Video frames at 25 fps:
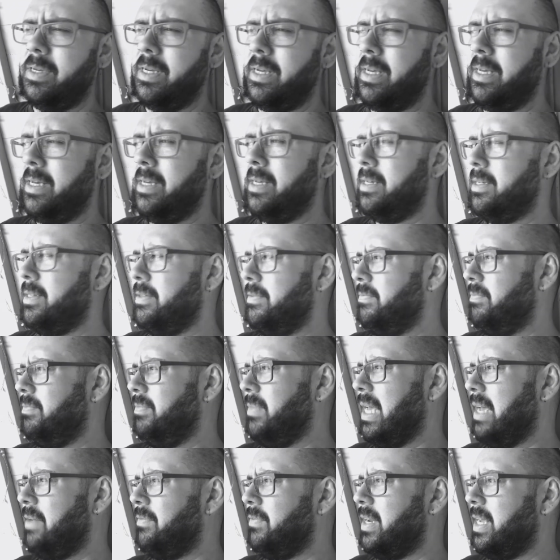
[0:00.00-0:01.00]

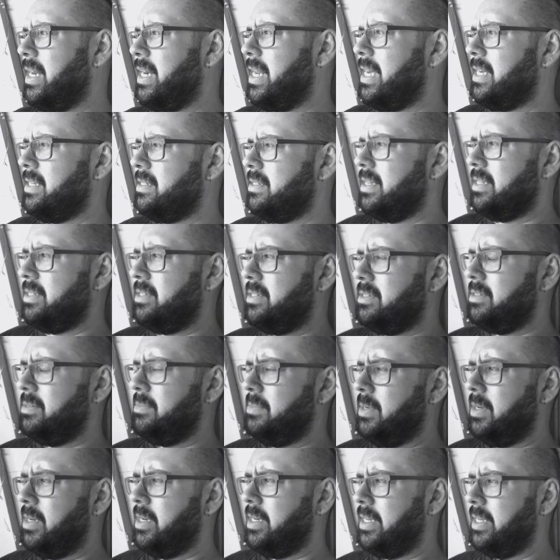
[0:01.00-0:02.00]
I haven't had access to
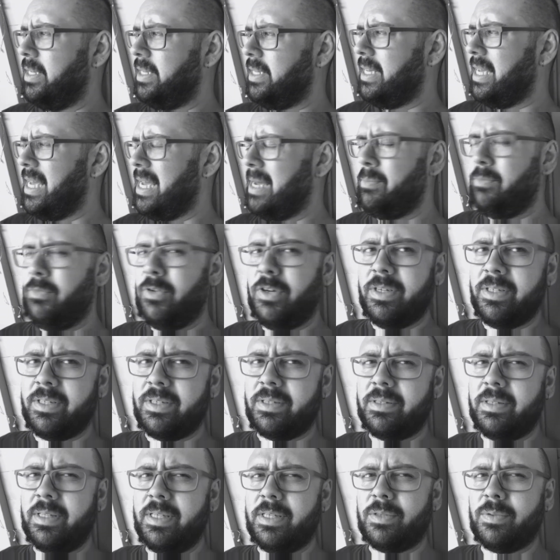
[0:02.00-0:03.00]
my
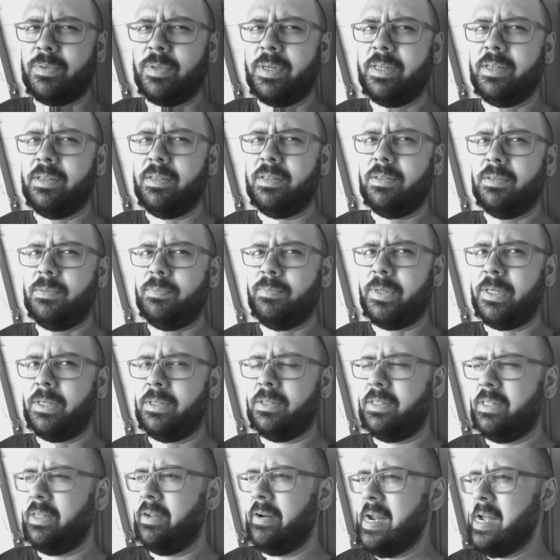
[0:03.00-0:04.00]
cameras this week
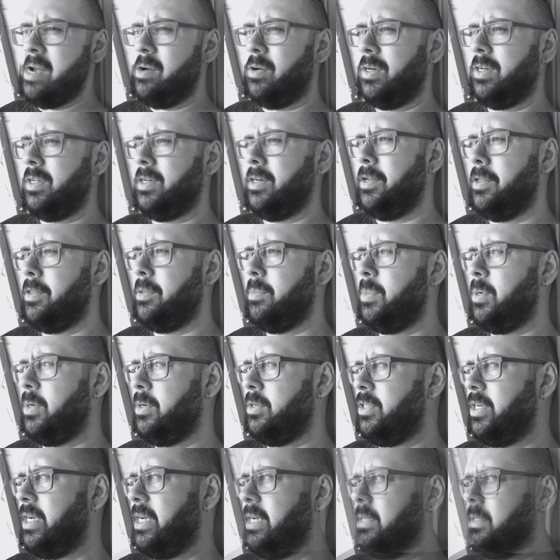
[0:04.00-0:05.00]
because they're out on another project.